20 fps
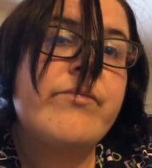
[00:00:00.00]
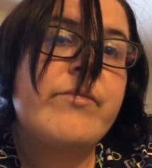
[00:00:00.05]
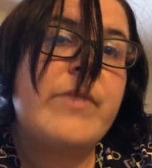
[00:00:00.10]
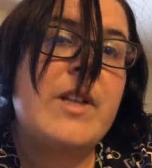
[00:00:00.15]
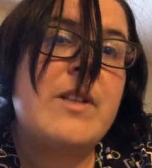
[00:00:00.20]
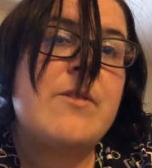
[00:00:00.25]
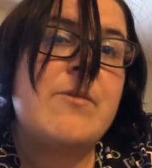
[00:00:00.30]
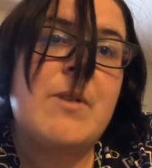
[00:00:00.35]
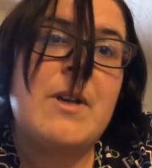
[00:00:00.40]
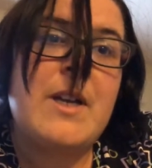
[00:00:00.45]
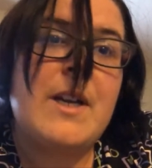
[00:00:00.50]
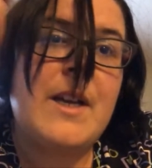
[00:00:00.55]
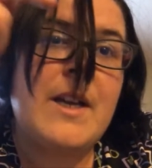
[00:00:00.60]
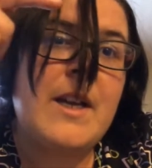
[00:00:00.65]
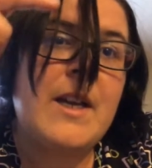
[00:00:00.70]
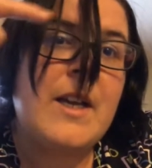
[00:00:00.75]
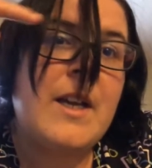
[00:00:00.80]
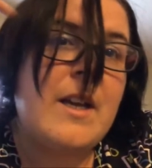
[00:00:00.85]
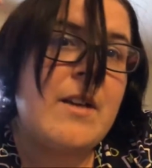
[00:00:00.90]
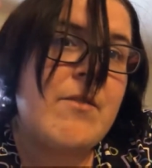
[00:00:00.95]
that's why I
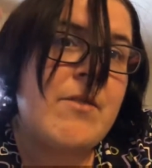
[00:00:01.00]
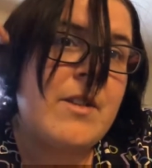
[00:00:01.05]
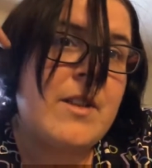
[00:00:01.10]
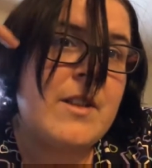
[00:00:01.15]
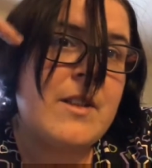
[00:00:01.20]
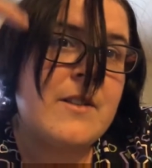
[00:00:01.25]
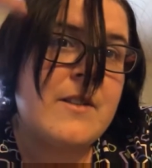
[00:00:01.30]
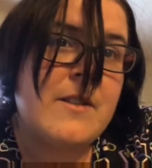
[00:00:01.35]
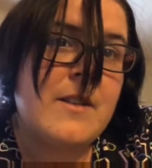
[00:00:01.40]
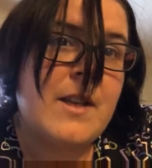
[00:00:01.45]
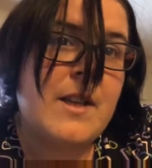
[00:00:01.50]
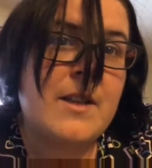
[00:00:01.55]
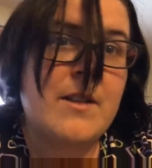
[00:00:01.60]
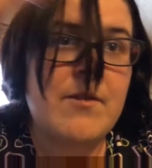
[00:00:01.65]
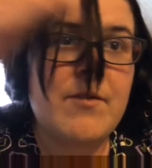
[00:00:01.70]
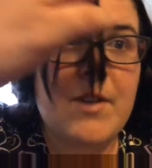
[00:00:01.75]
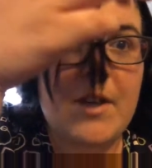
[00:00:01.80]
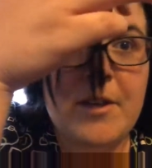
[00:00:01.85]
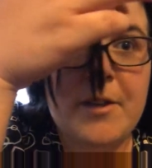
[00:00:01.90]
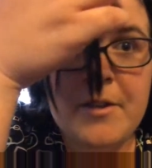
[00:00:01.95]
hate having this length
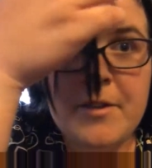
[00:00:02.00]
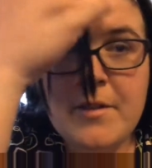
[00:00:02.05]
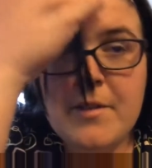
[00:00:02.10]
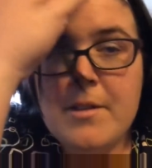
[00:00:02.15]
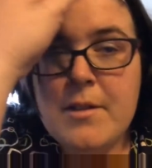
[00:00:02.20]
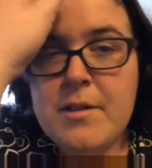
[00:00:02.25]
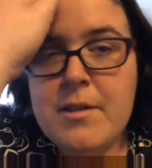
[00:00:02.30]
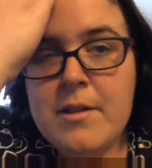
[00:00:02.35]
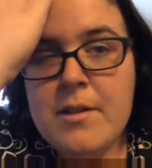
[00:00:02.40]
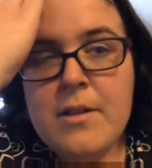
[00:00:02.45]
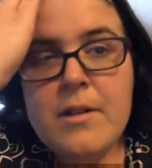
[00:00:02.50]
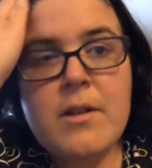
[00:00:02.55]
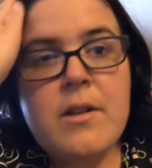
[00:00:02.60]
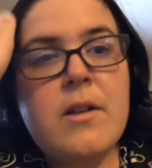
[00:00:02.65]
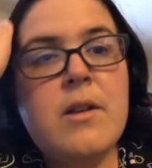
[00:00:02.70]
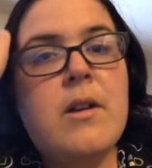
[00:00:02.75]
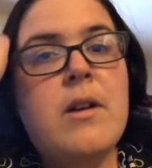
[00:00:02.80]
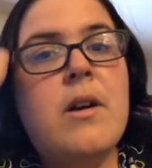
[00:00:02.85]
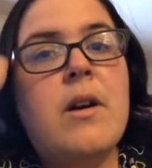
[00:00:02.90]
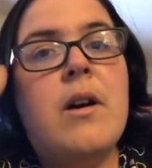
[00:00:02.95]
of hair
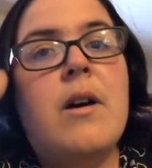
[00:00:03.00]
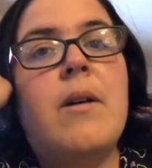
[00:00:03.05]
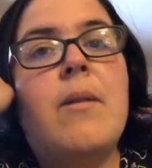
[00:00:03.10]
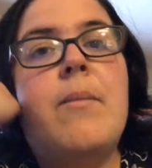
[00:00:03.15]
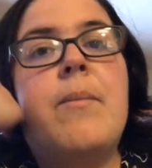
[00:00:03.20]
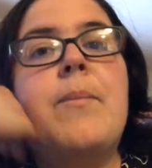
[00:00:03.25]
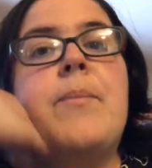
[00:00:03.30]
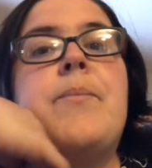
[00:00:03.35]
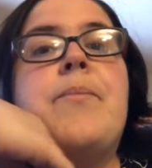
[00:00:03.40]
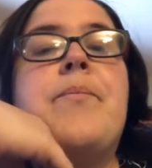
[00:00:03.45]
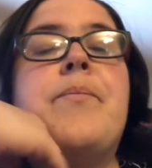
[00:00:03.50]
um,